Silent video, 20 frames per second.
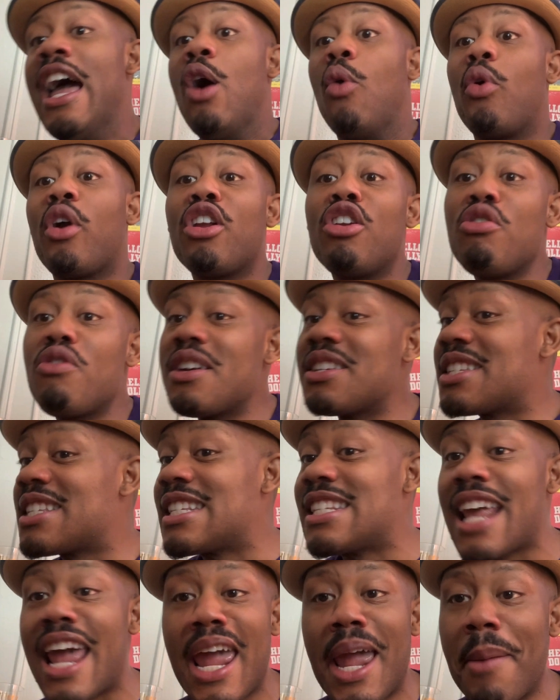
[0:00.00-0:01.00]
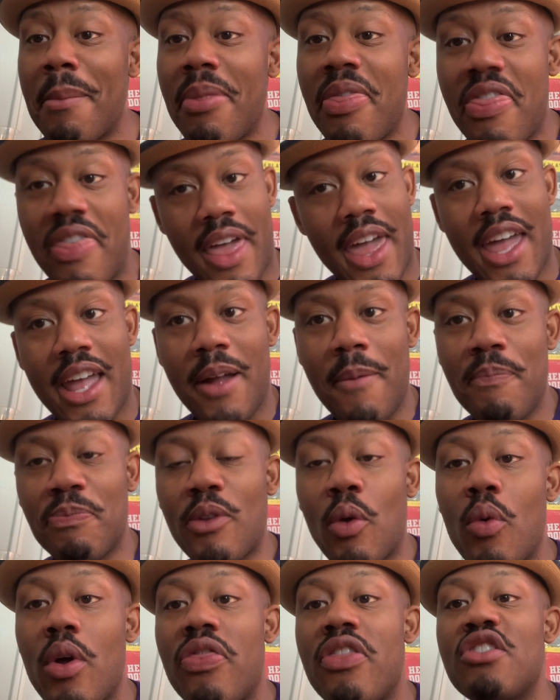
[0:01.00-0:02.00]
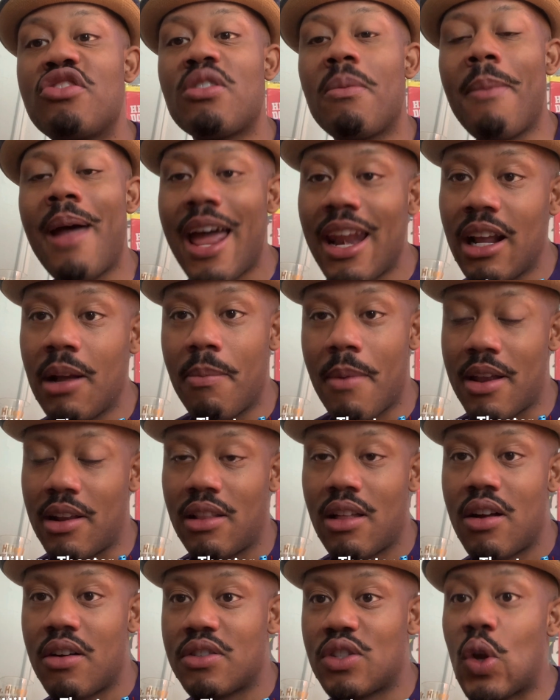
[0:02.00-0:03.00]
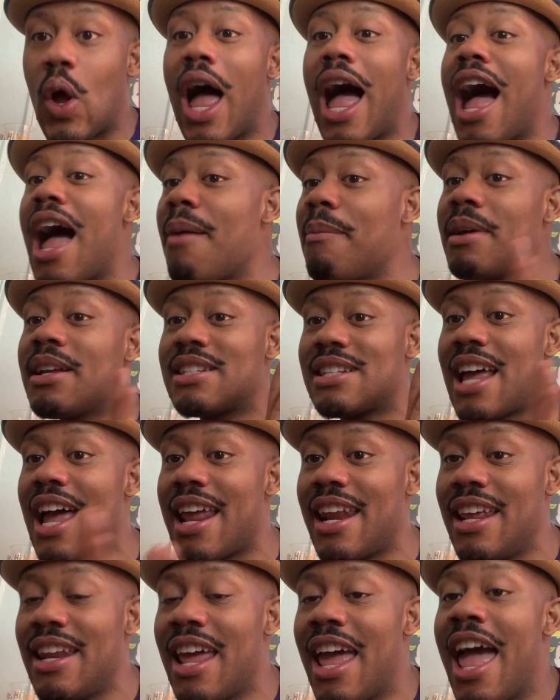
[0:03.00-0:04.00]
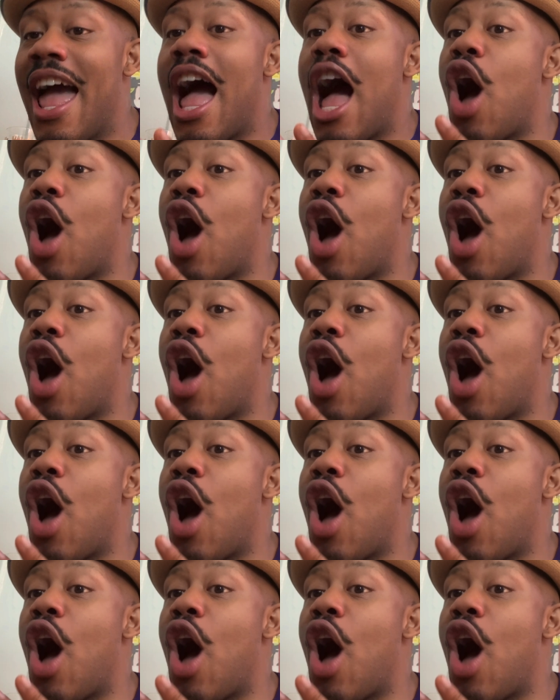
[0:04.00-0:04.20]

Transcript: We're going to do the same thing with the dramatic monologue. So I'm excited.